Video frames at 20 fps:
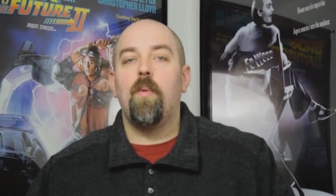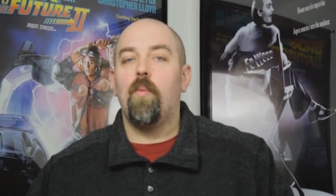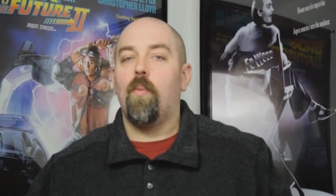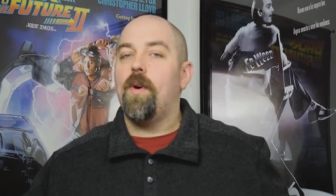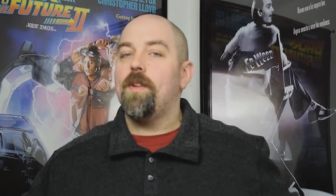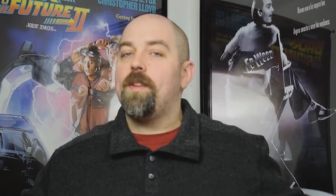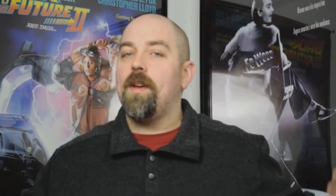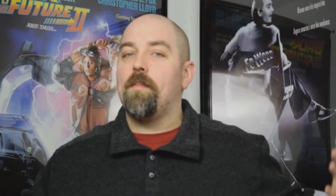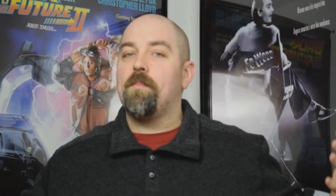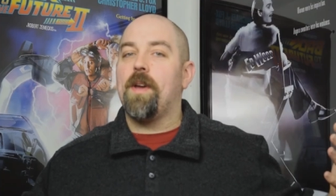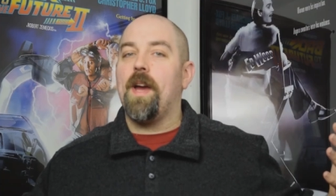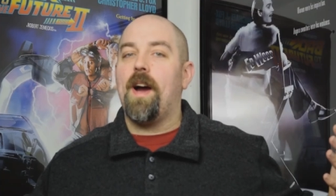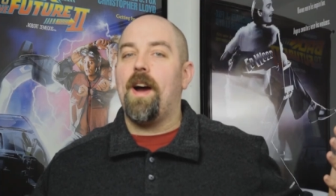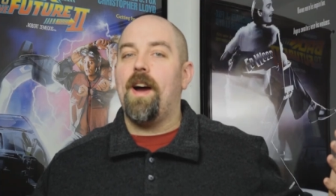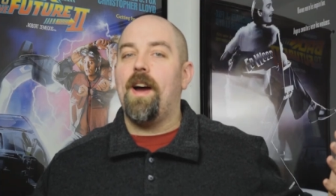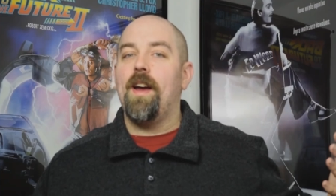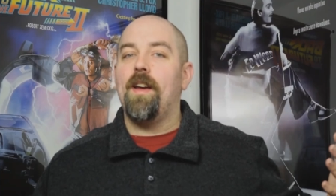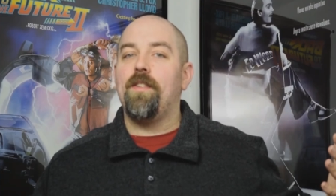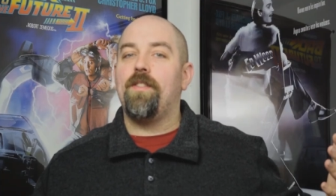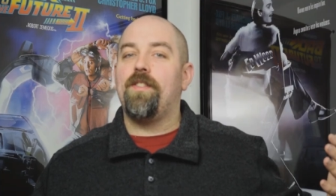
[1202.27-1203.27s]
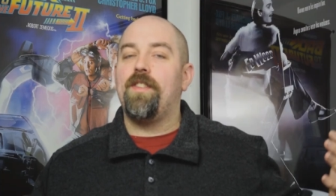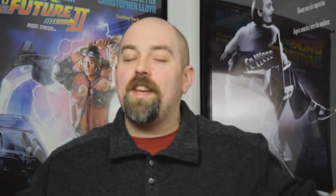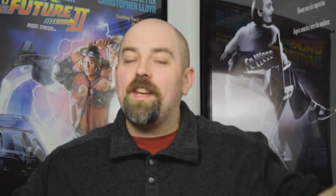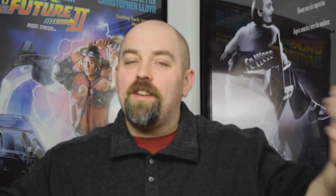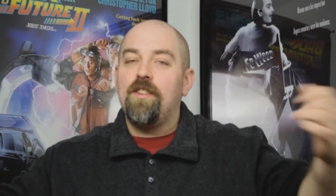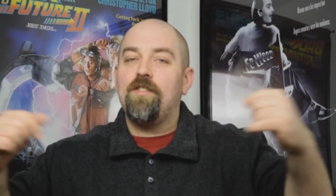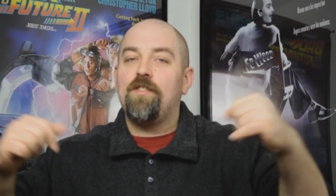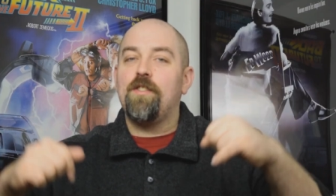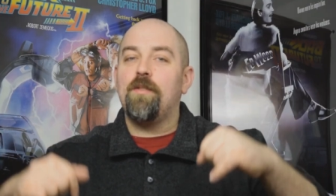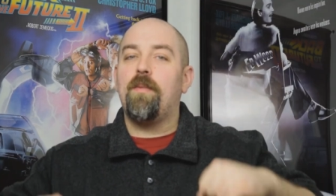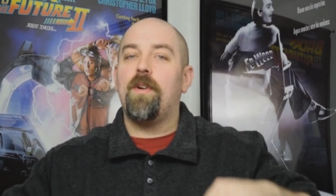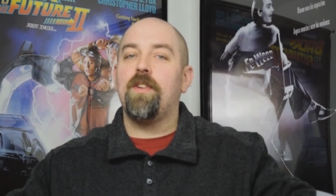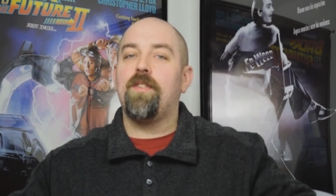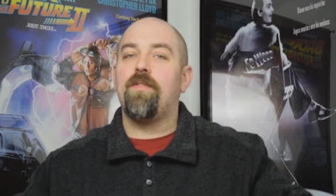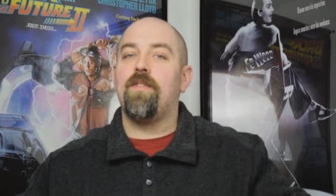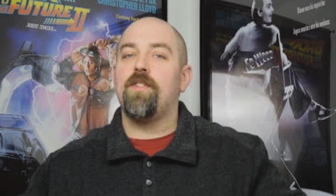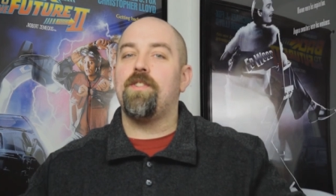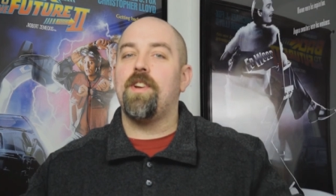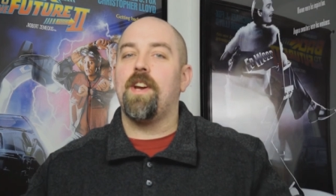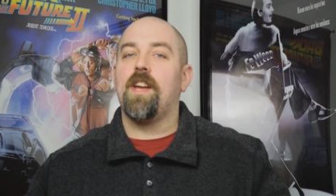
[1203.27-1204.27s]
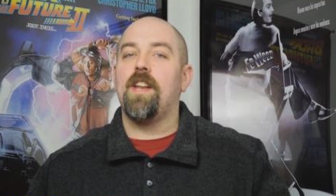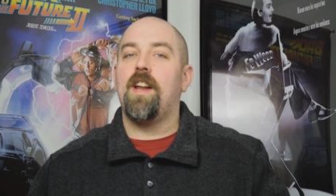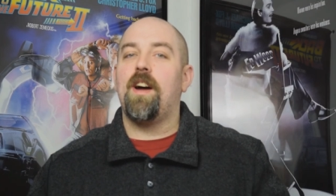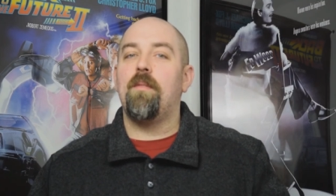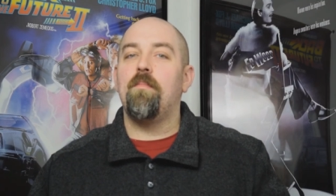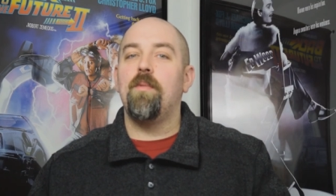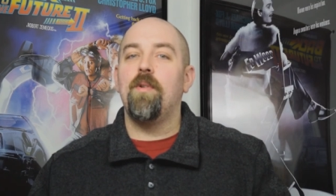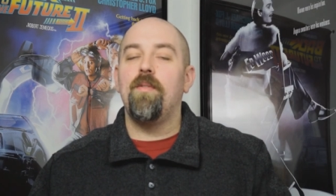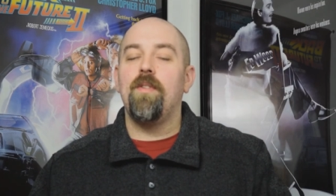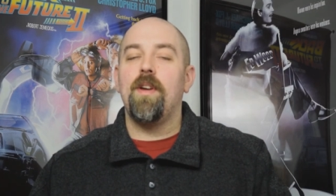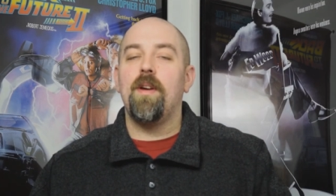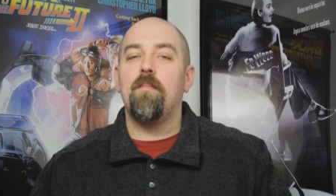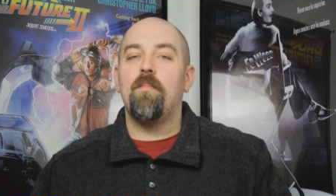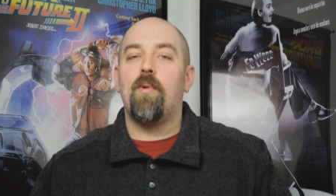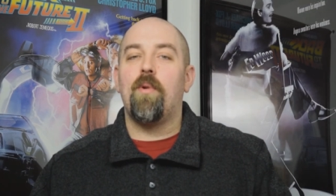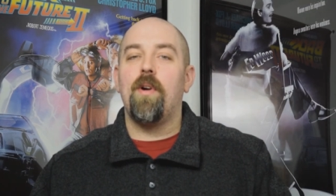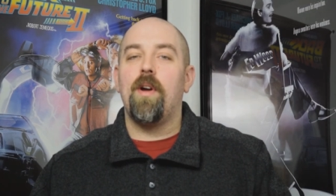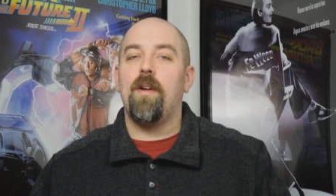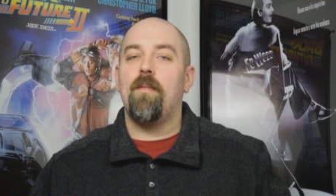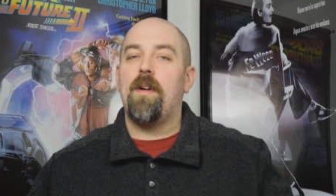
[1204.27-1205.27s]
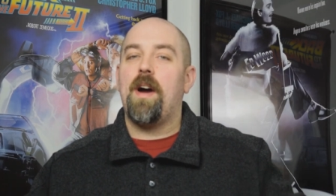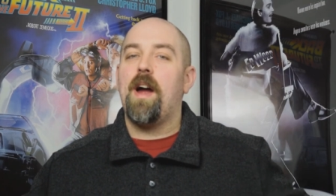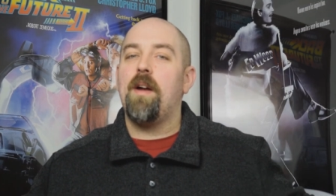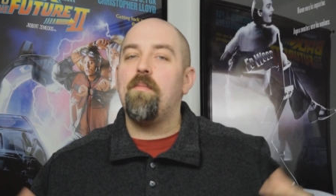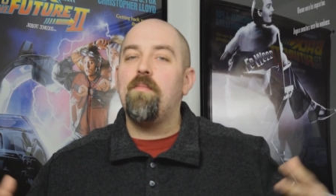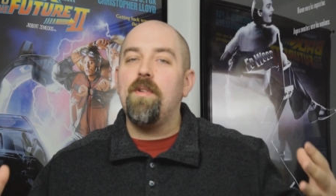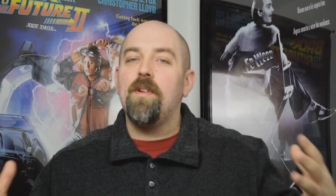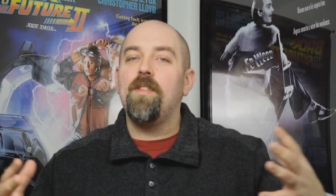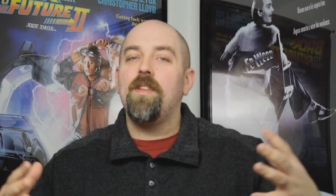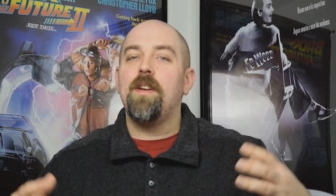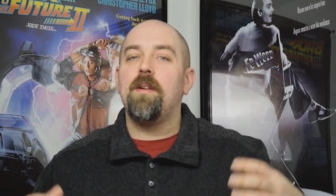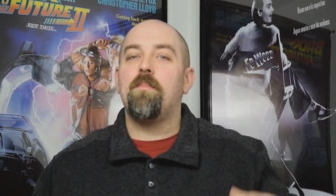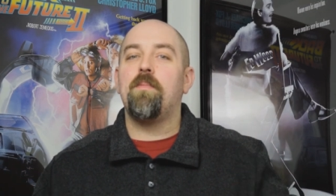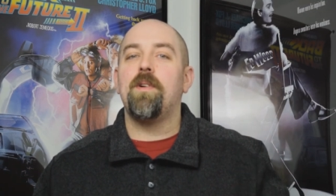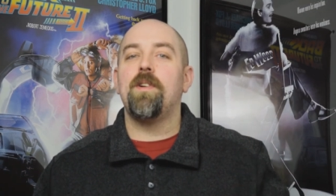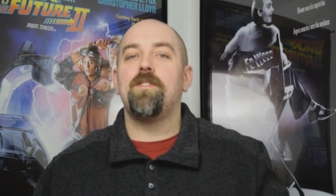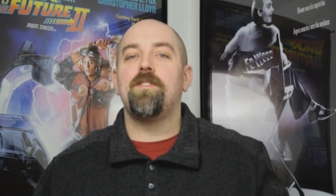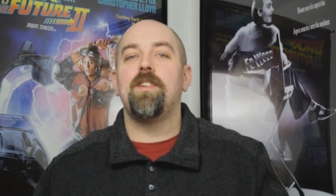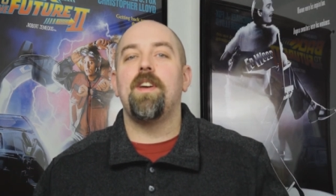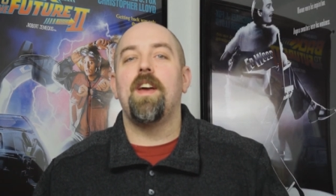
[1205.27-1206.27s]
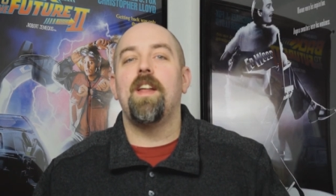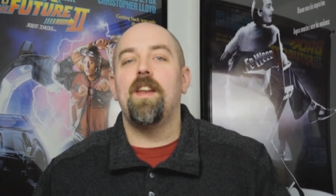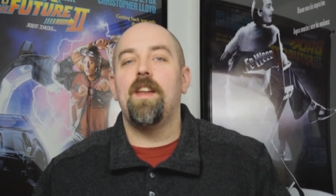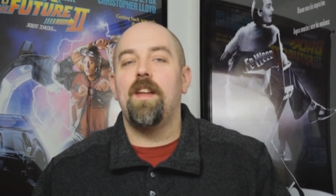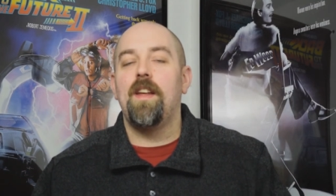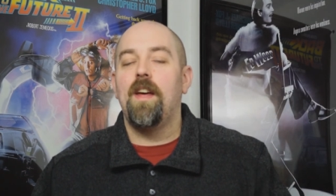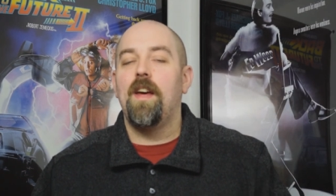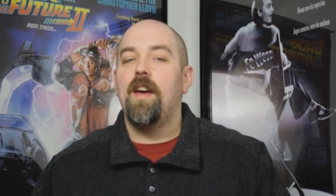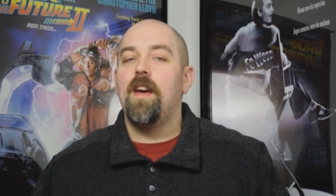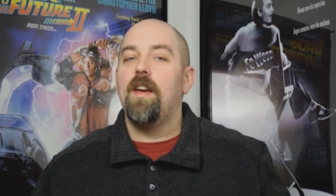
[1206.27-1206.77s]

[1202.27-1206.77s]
What's up, guys? Thank you so much for checking out Movie Emporium. I really appreciate it.